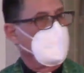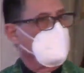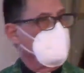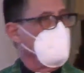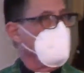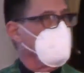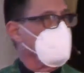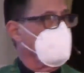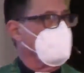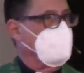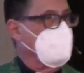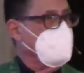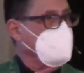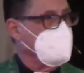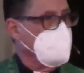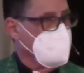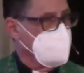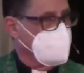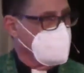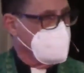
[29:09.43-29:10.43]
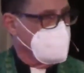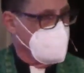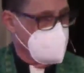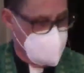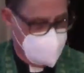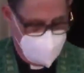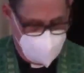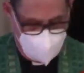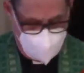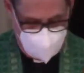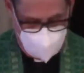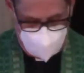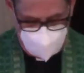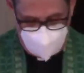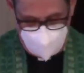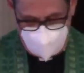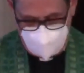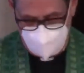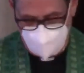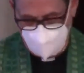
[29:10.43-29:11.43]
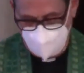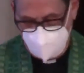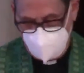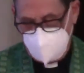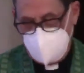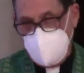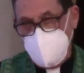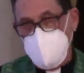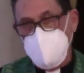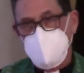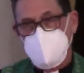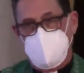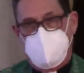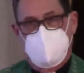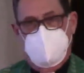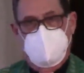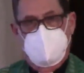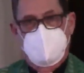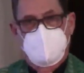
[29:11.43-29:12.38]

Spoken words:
European immigrants to Canada.